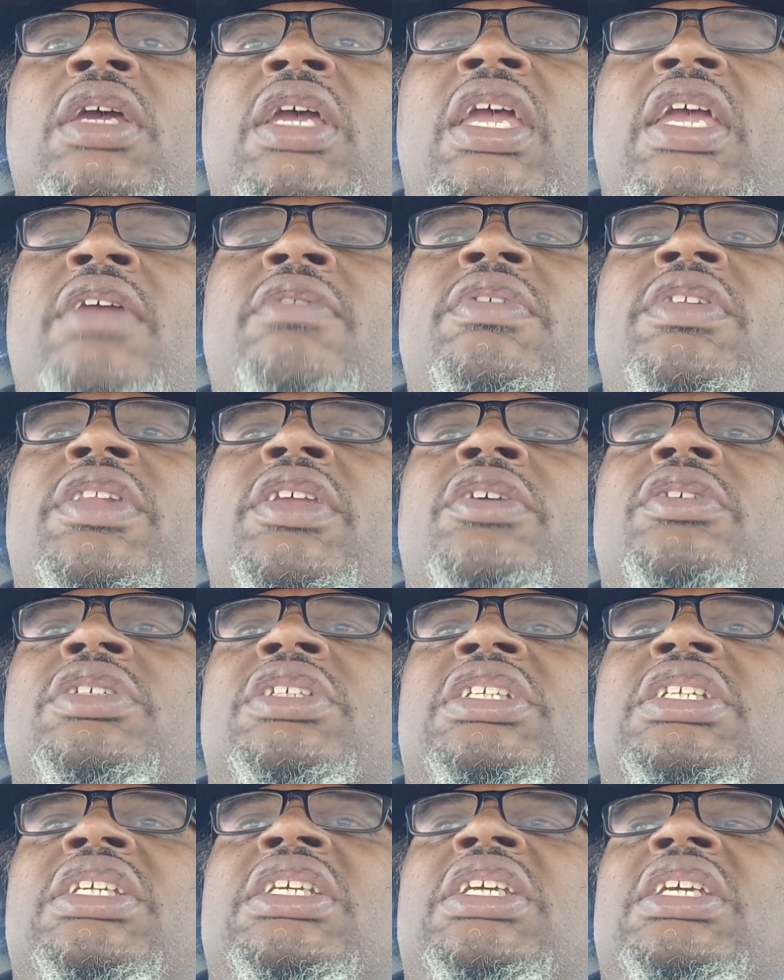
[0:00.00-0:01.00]
even though
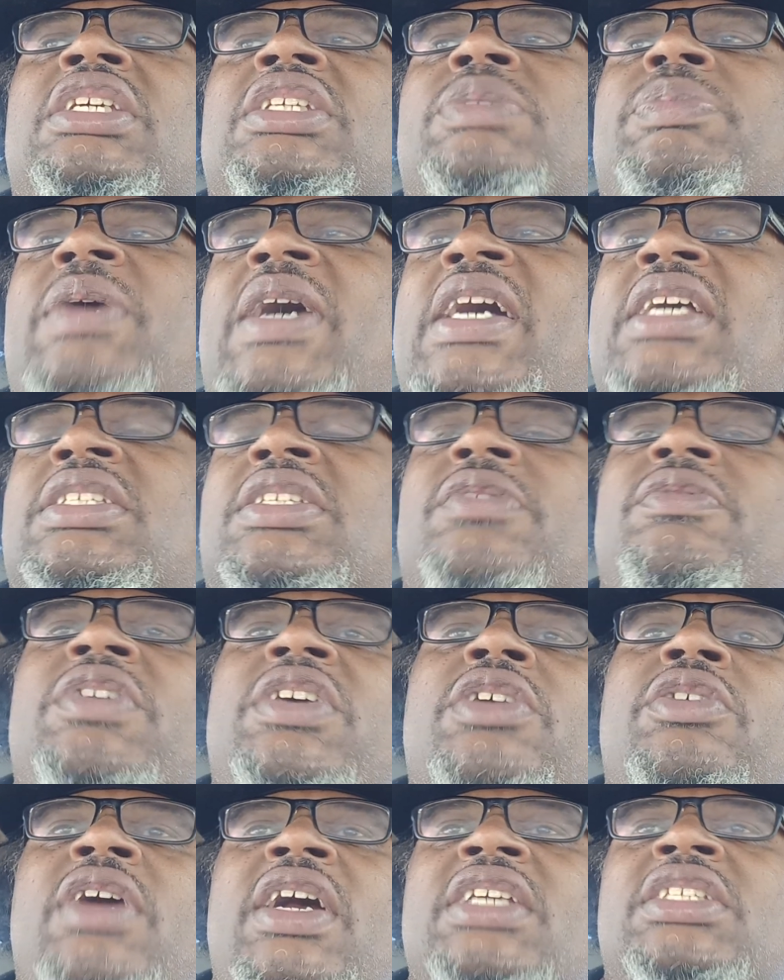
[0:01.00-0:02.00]
she is passive
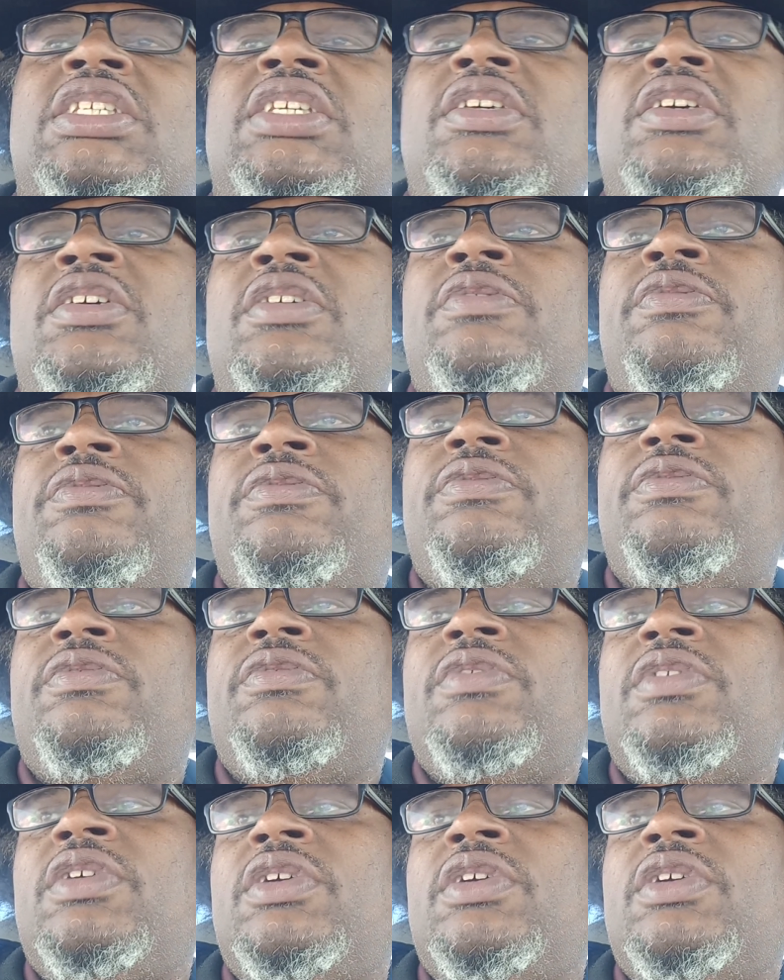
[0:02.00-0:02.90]
aggressive,